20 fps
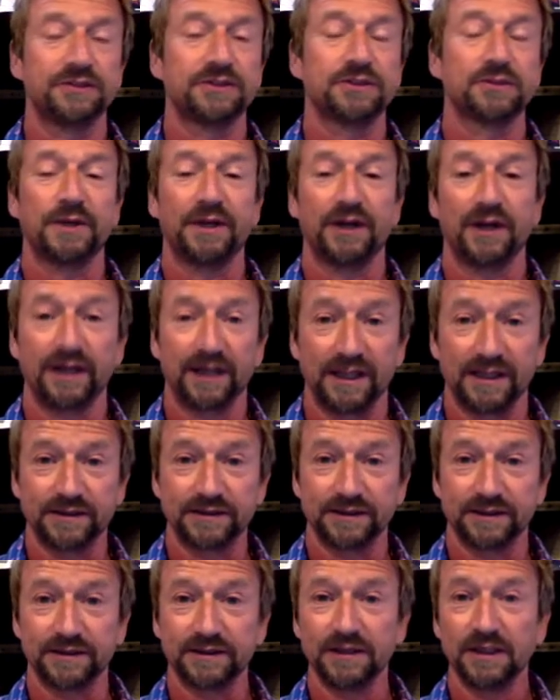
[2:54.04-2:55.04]
Just as when I
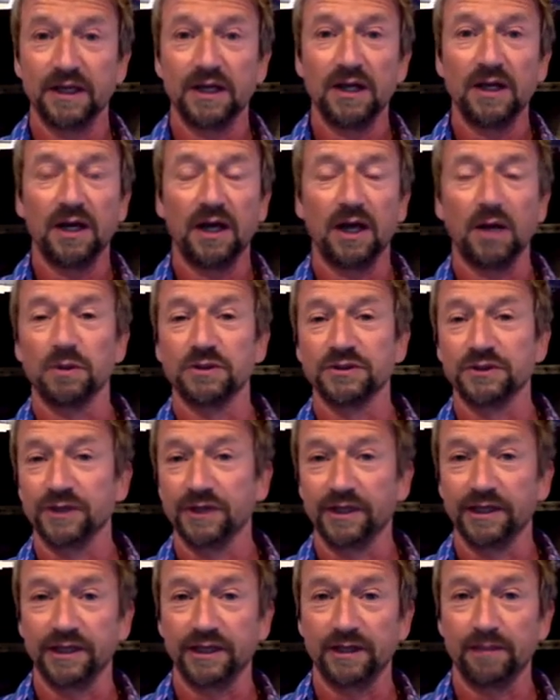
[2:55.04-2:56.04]
entered, I wasn't
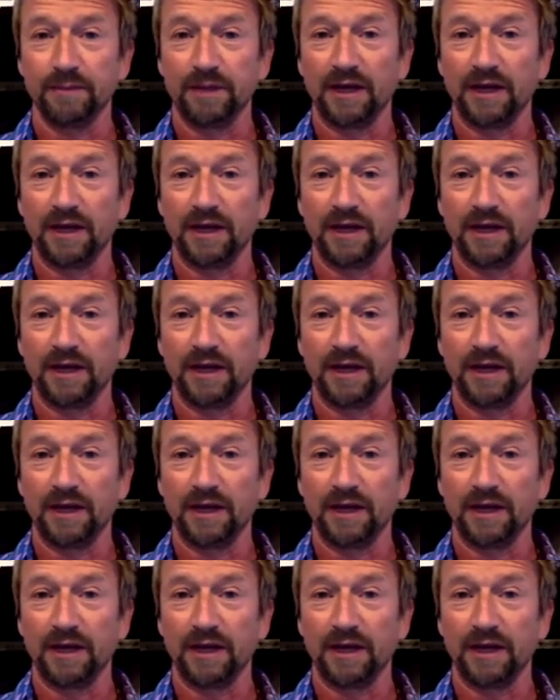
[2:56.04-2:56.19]
thinking